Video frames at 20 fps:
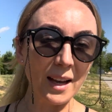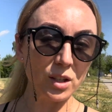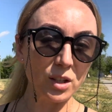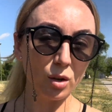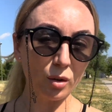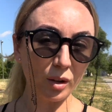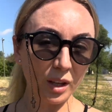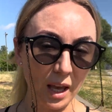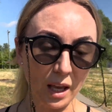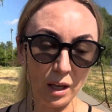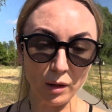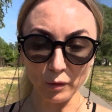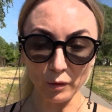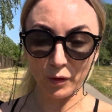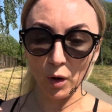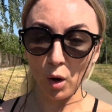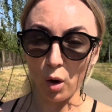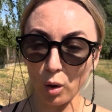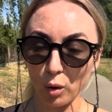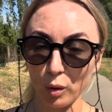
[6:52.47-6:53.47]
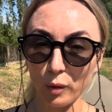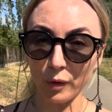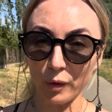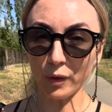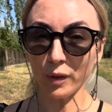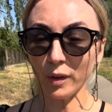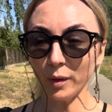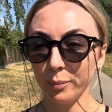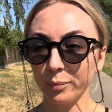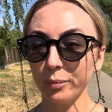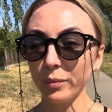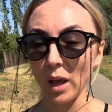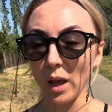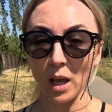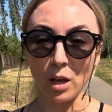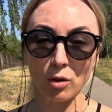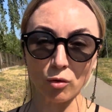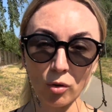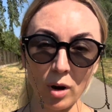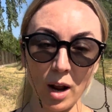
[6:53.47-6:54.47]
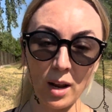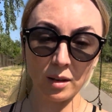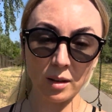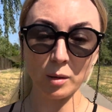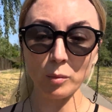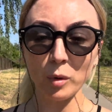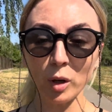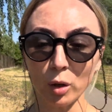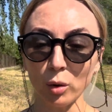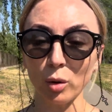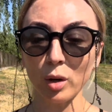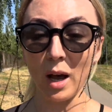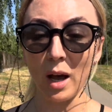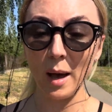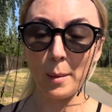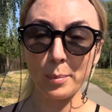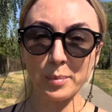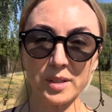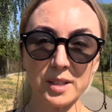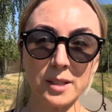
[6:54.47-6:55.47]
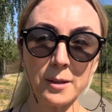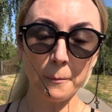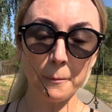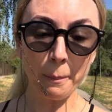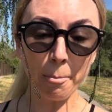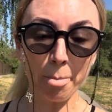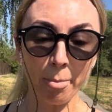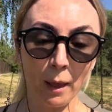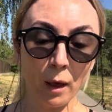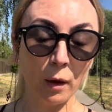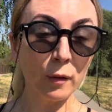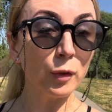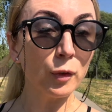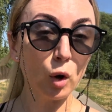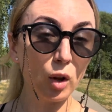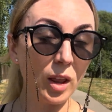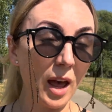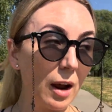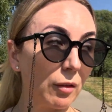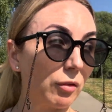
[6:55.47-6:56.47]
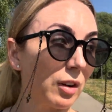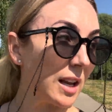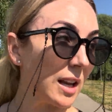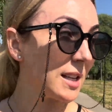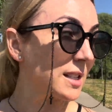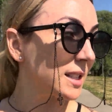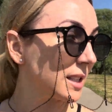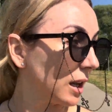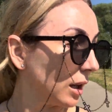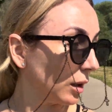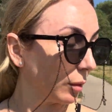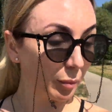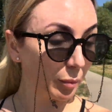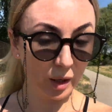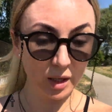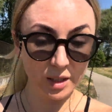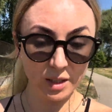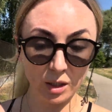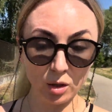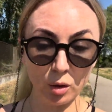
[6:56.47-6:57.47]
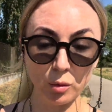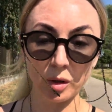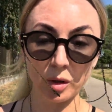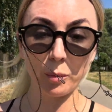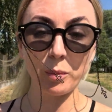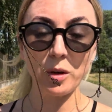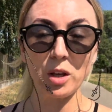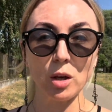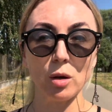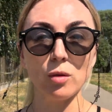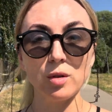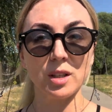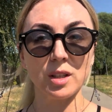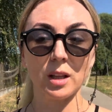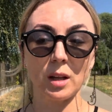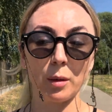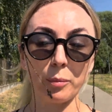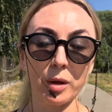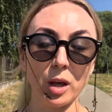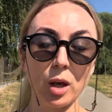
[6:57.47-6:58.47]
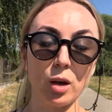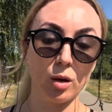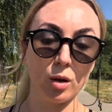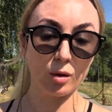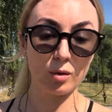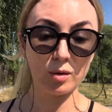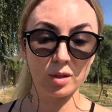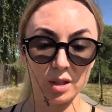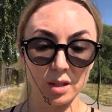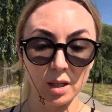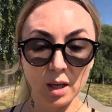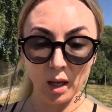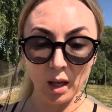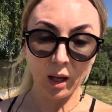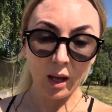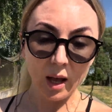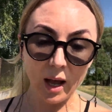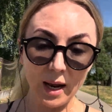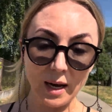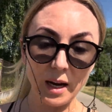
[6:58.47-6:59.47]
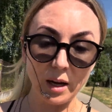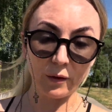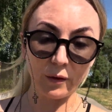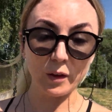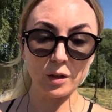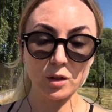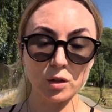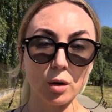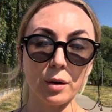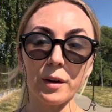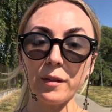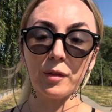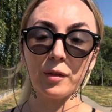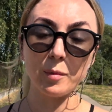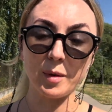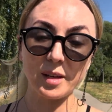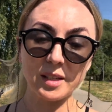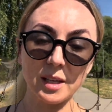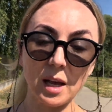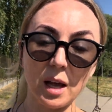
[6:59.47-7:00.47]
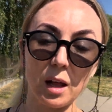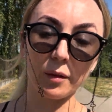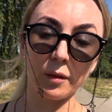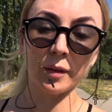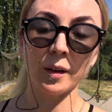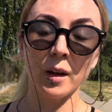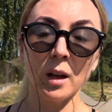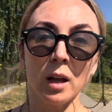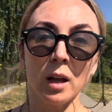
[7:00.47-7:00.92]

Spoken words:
don't get involved in random hookups for that reason, because I don't want to be used and abused. And then I feel sorry for myself.